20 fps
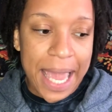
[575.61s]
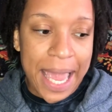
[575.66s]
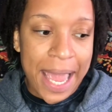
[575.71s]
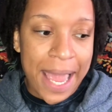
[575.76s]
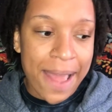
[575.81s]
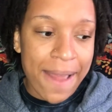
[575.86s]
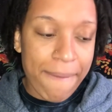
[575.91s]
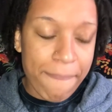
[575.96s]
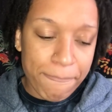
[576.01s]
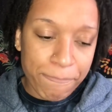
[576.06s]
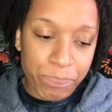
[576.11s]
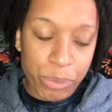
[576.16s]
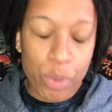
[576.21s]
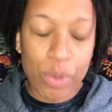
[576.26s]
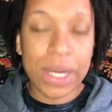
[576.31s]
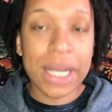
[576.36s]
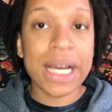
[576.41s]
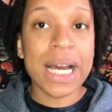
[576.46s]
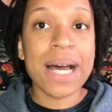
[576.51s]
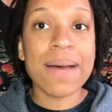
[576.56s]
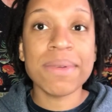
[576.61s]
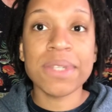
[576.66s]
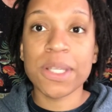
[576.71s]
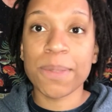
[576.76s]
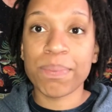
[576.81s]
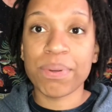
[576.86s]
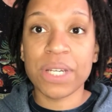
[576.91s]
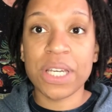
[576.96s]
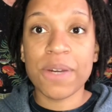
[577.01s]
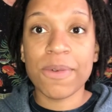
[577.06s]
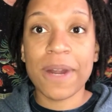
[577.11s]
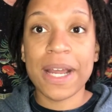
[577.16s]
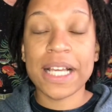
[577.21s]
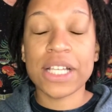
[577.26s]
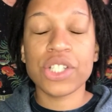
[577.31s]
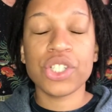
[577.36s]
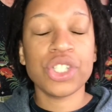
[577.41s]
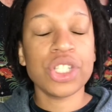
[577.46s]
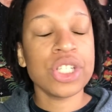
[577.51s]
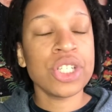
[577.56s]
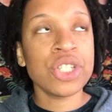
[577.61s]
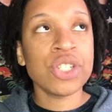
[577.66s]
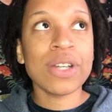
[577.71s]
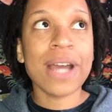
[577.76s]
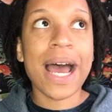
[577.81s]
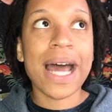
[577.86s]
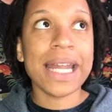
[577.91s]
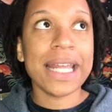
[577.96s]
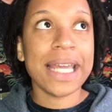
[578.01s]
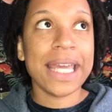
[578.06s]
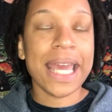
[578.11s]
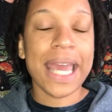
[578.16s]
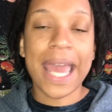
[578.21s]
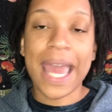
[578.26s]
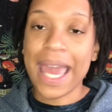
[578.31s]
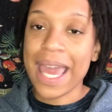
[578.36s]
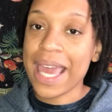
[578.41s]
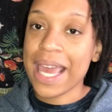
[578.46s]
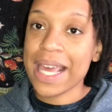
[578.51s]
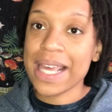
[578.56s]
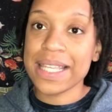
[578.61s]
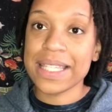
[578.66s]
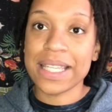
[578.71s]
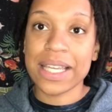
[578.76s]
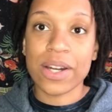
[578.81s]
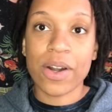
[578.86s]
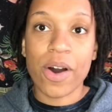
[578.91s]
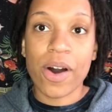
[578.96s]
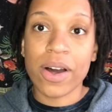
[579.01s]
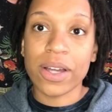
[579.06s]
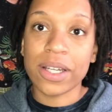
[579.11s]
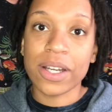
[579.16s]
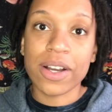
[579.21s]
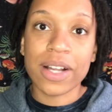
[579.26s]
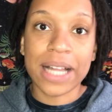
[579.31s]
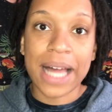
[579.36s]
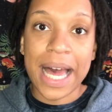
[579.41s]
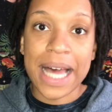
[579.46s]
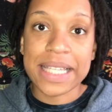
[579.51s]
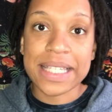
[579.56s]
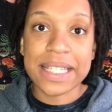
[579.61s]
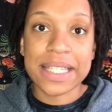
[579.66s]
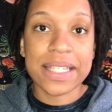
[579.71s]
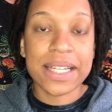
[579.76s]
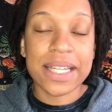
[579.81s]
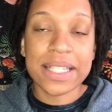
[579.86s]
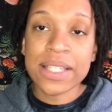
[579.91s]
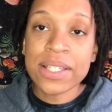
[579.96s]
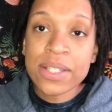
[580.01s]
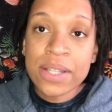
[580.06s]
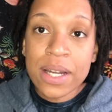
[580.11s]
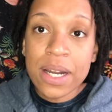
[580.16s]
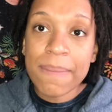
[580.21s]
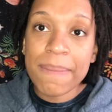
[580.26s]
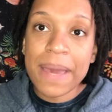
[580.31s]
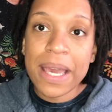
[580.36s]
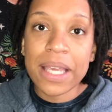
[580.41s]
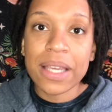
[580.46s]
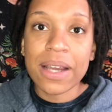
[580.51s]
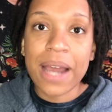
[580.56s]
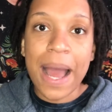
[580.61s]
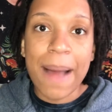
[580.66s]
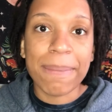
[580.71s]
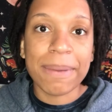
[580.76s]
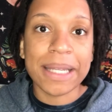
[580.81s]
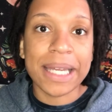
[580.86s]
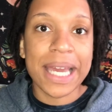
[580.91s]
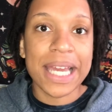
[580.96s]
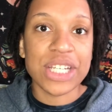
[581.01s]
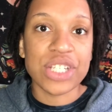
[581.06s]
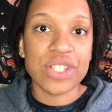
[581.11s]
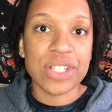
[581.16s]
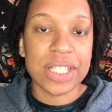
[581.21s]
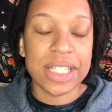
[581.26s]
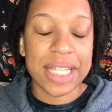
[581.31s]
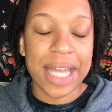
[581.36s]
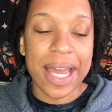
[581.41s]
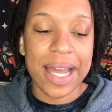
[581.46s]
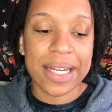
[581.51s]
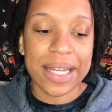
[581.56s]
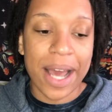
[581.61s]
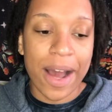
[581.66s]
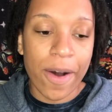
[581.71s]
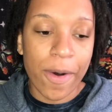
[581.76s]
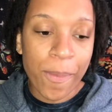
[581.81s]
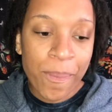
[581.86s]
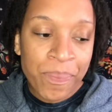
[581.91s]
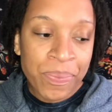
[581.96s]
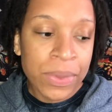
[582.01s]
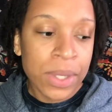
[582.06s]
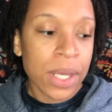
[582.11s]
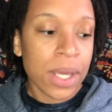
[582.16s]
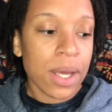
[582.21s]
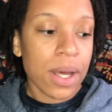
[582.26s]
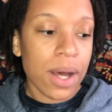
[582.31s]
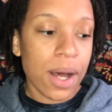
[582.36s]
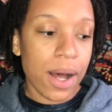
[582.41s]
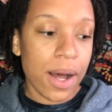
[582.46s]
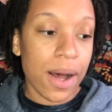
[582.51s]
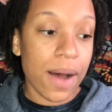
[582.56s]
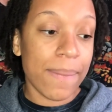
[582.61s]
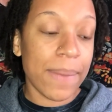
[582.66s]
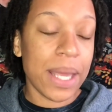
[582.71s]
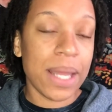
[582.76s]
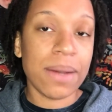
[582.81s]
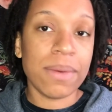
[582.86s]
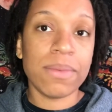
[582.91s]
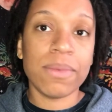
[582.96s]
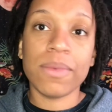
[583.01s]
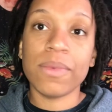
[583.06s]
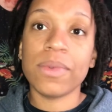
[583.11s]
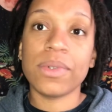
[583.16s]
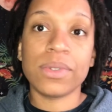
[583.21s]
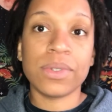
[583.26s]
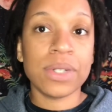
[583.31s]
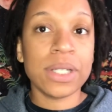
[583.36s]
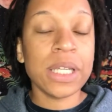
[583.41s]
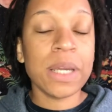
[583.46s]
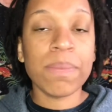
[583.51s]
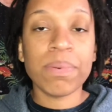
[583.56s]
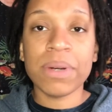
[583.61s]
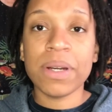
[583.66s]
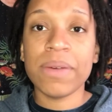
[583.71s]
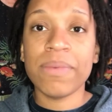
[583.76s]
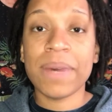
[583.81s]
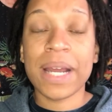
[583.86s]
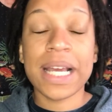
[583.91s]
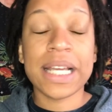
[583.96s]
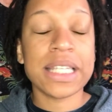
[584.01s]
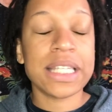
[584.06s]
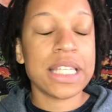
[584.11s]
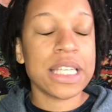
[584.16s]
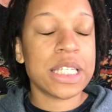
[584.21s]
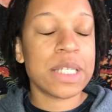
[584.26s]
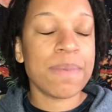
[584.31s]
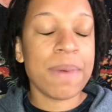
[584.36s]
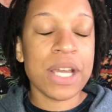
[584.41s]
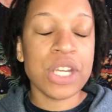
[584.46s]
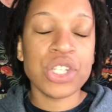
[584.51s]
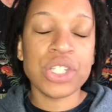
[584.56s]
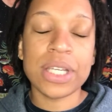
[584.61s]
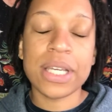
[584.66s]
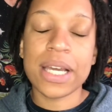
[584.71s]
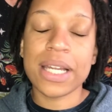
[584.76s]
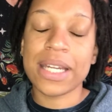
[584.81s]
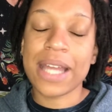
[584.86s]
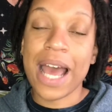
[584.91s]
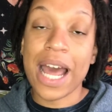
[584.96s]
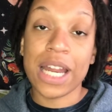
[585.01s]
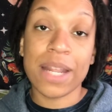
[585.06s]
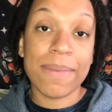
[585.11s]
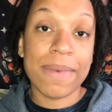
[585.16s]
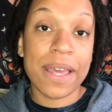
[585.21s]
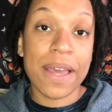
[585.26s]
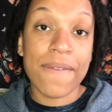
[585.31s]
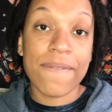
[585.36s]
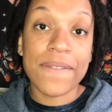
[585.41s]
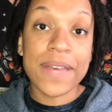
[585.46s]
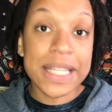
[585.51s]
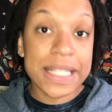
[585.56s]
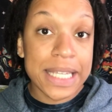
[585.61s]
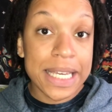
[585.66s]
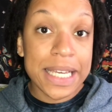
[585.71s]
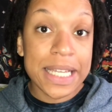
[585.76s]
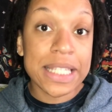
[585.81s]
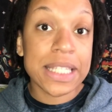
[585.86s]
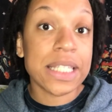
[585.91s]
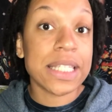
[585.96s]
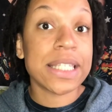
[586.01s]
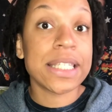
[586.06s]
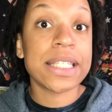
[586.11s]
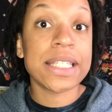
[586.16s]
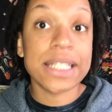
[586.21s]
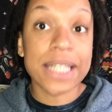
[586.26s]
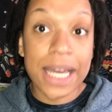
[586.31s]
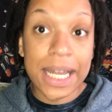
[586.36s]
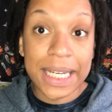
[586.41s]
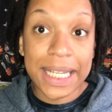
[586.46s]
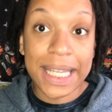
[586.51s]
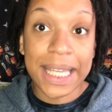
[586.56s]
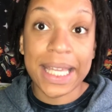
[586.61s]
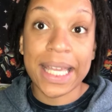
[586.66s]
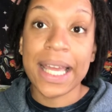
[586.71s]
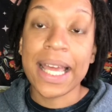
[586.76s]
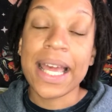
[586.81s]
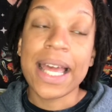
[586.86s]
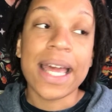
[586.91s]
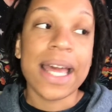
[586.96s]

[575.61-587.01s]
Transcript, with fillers: And when it comes to prereqs, just try to get A's in all your classes because it's gonna make your application stand out. Um, and during your prereqs, especially anatomy and physics, study.